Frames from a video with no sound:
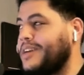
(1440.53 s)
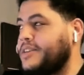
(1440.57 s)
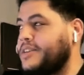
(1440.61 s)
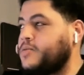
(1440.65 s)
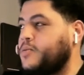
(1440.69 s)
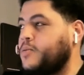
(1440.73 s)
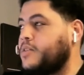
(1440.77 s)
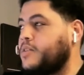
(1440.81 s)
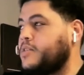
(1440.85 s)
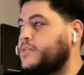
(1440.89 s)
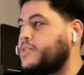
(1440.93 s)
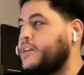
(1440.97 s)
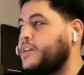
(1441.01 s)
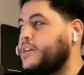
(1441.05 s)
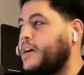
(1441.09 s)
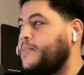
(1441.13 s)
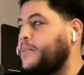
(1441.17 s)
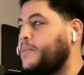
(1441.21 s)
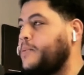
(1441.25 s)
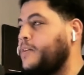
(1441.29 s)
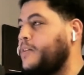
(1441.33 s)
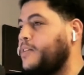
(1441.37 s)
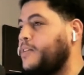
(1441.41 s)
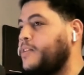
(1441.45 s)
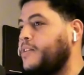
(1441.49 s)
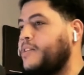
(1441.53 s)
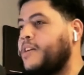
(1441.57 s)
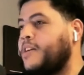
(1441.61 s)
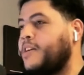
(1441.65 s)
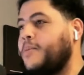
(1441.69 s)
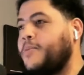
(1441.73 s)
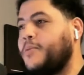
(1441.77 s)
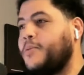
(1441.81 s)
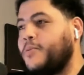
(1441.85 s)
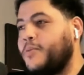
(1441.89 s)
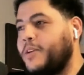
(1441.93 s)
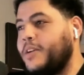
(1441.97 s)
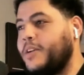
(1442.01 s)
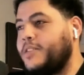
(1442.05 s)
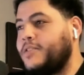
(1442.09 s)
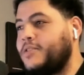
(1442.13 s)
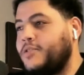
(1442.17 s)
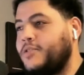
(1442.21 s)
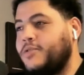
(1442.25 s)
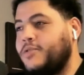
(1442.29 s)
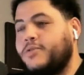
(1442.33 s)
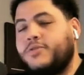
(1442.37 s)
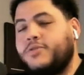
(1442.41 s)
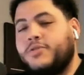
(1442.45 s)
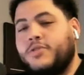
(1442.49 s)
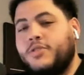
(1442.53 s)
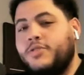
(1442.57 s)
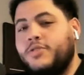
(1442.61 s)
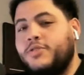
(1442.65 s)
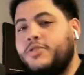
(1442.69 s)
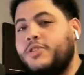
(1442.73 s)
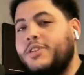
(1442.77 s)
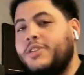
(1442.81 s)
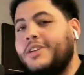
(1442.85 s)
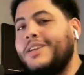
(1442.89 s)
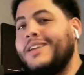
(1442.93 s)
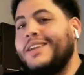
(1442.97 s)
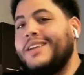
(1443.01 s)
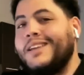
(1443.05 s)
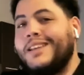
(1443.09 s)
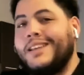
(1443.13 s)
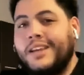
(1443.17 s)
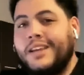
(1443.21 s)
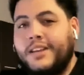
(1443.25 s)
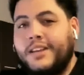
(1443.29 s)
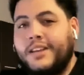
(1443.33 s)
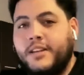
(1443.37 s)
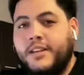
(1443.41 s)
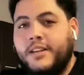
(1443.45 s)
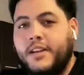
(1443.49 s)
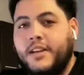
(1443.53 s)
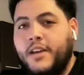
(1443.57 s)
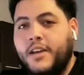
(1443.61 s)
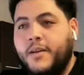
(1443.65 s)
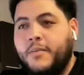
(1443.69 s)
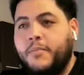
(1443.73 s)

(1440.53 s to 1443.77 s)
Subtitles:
guest workshop here in a couple weeks too, so you should get in